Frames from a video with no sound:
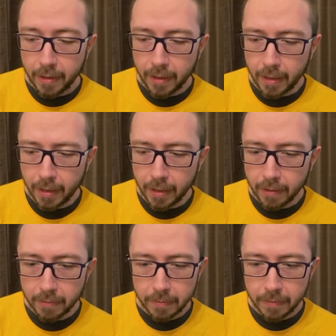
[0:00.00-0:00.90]

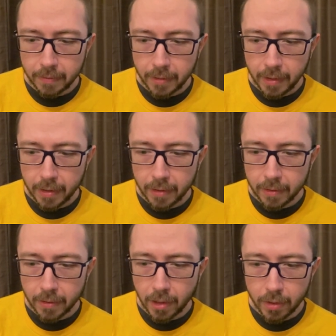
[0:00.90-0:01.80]
Uh,
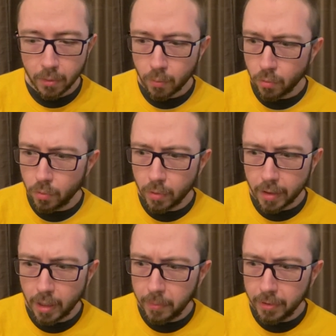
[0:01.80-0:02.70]
cutting through a
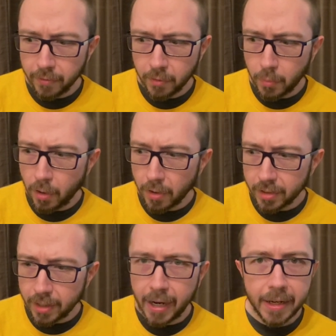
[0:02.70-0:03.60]
couple of different parks,
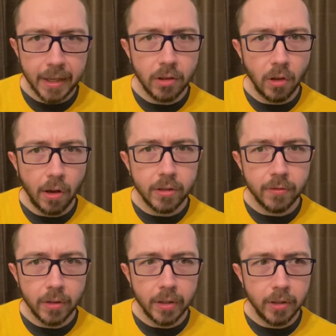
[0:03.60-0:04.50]
kind of getting lost
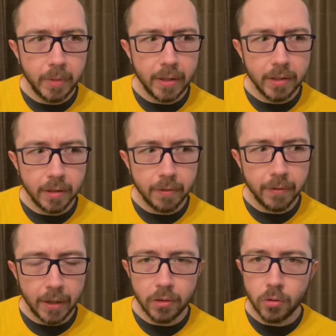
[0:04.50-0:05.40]
for a little bit until I
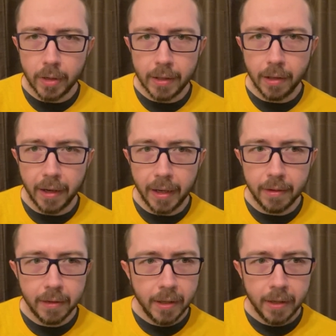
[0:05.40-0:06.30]
found the train
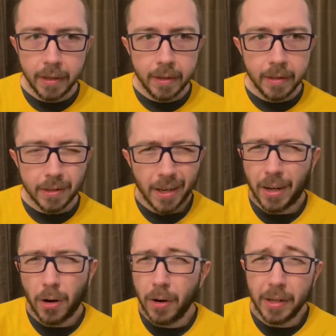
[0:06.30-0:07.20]
line. It's kind
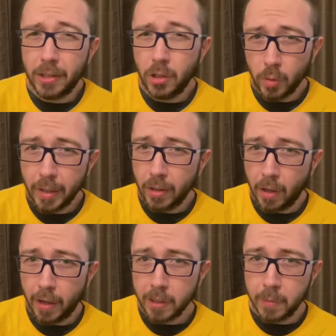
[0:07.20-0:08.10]
of hard to, to get
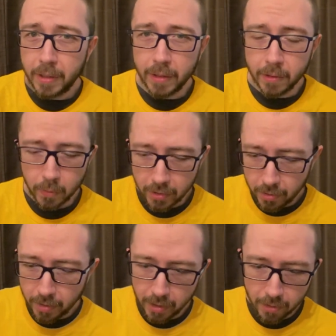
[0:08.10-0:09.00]
lost because once
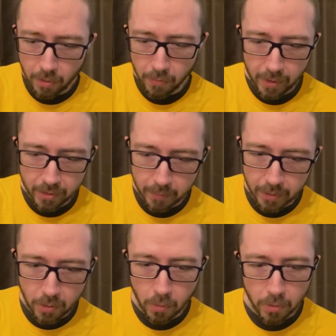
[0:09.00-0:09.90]
you kind of go around some of the
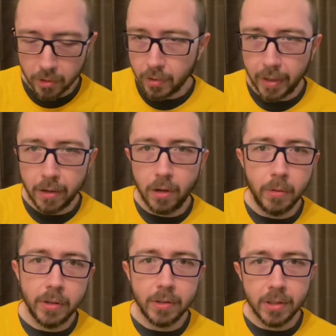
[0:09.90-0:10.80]
corners, you're like, oh, well,
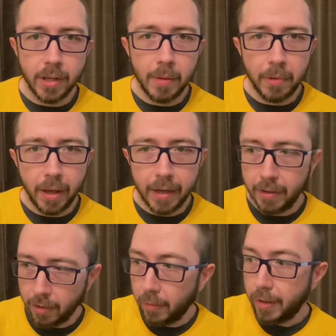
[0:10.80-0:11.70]
there's a stoplight.
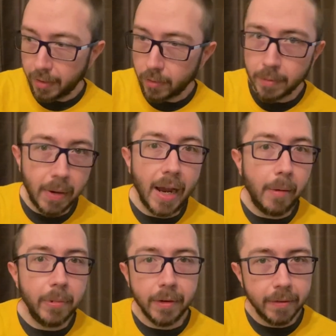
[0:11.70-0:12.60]
Oh, and there's a
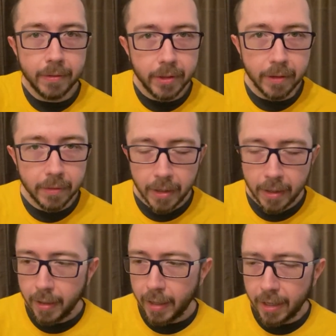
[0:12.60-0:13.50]
map. And, you know,
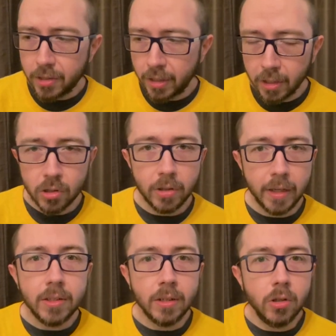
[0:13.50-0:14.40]
it's an, his,
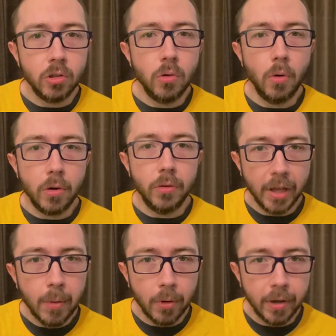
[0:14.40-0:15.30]
it's in a historical
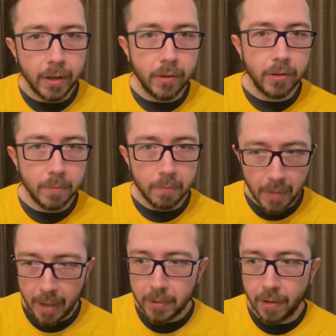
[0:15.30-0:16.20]
neighborhood. There's
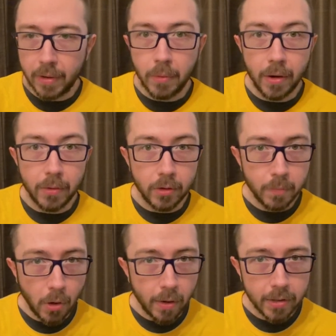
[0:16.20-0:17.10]
maps everywhere. There's
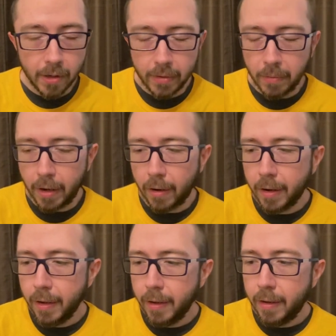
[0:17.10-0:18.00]
parks everywhere.
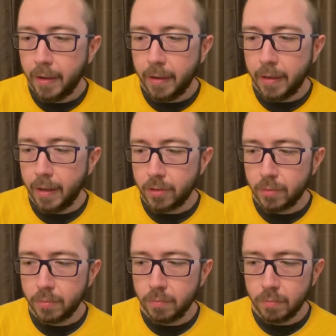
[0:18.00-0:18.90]
It's,
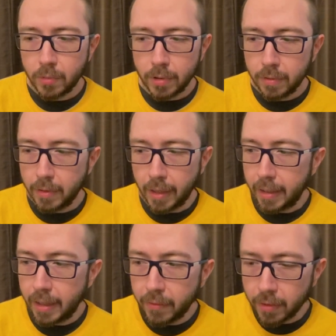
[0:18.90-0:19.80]
and
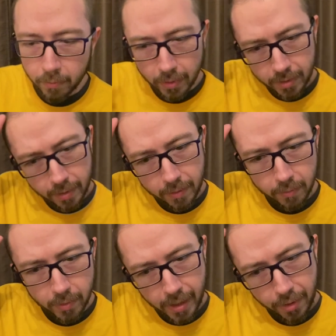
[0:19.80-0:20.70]
even with the,
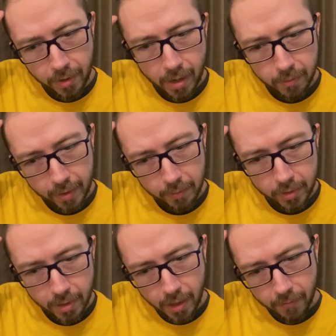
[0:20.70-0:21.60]
what I thought what I was
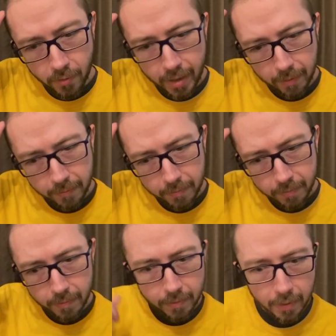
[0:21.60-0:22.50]
covering,
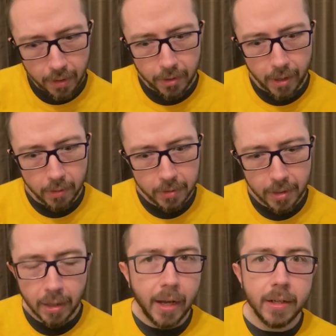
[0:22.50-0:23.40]
I thought it was a
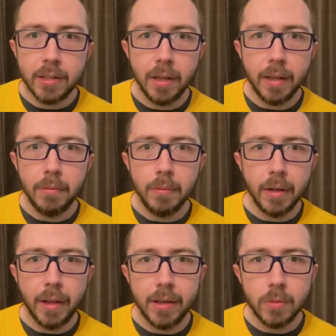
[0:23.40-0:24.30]
lot until I
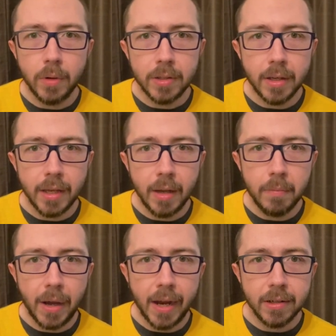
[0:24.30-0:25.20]
realized once I came
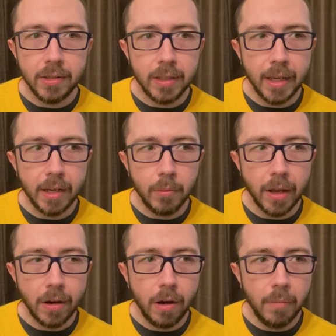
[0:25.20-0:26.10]
back to the end, I'm
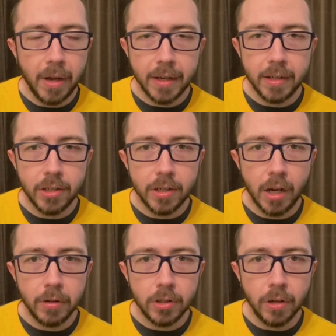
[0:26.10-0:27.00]
like, oh, I'm back at
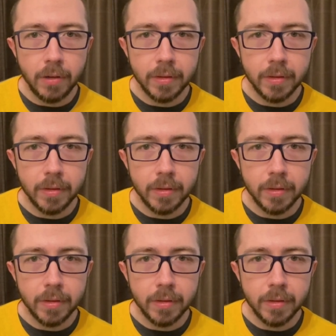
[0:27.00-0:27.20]
Ishikawacho.